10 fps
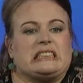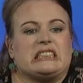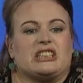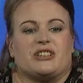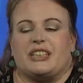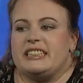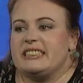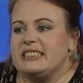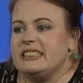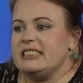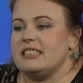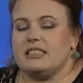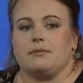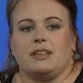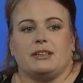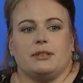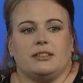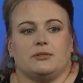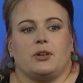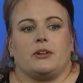sorry, something
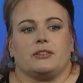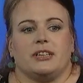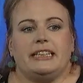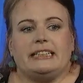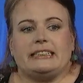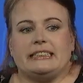went wrong, right?